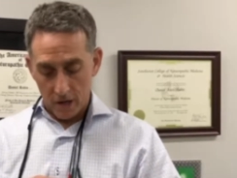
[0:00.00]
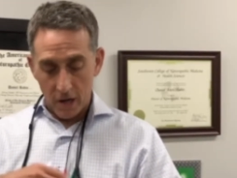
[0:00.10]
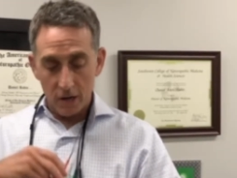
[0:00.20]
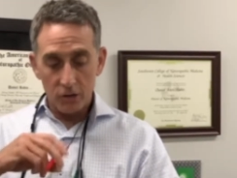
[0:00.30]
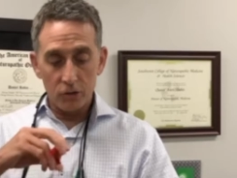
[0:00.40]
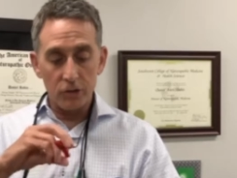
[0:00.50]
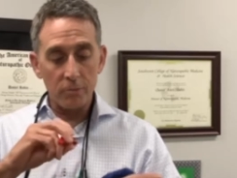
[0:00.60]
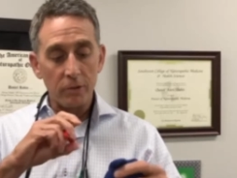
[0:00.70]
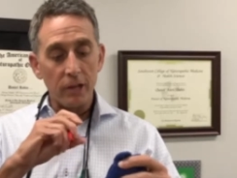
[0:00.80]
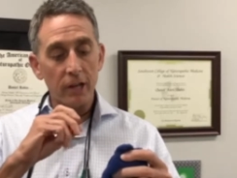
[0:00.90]
And you
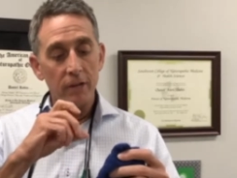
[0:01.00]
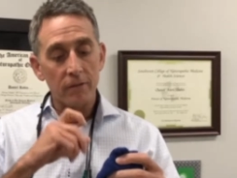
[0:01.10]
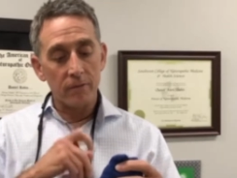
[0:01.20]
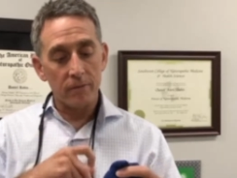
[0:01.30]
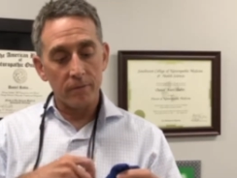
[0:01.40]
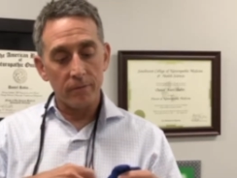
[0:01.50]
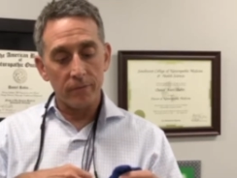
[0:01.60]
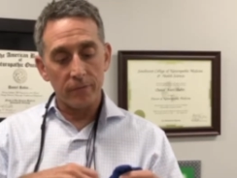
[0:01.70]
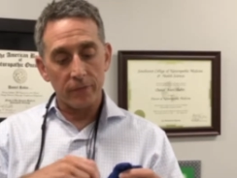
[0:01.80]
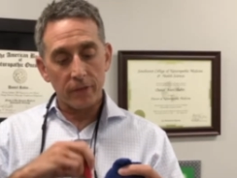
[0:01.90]
simply
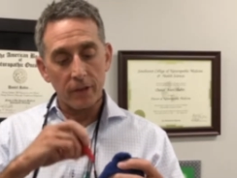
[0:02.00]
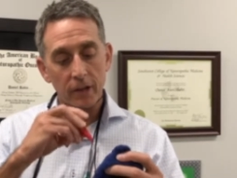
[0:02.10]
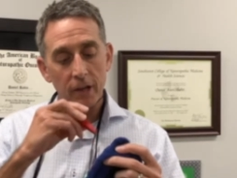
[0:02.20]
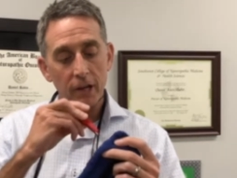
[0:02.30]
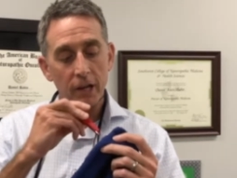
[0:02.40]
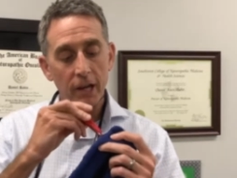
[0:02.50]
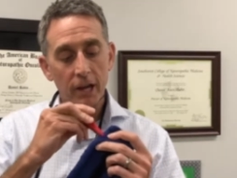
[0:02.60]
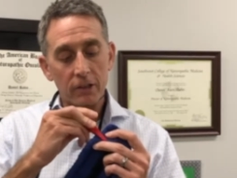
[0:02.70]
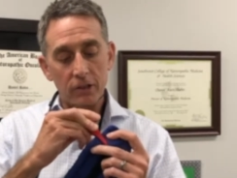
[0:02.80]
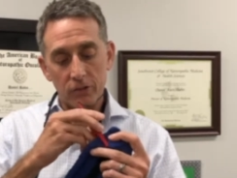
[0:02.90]

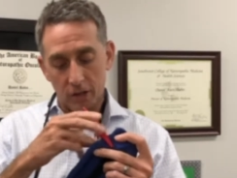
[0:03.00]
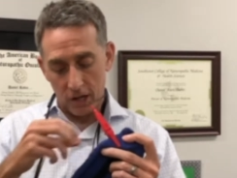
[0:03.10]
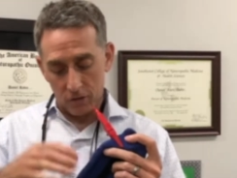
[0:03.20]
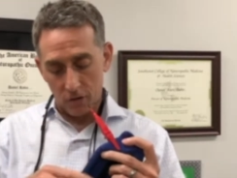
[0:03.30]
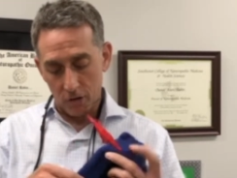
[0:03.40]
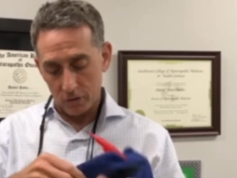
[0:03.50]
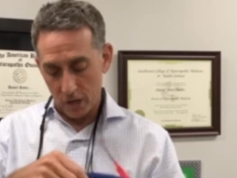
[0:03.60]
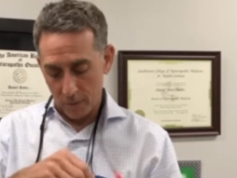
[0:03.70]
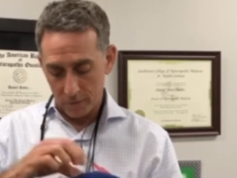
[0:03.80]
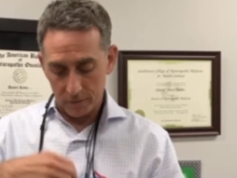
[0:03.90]
connect these electrodes
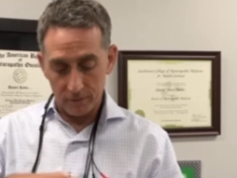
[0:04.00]
up.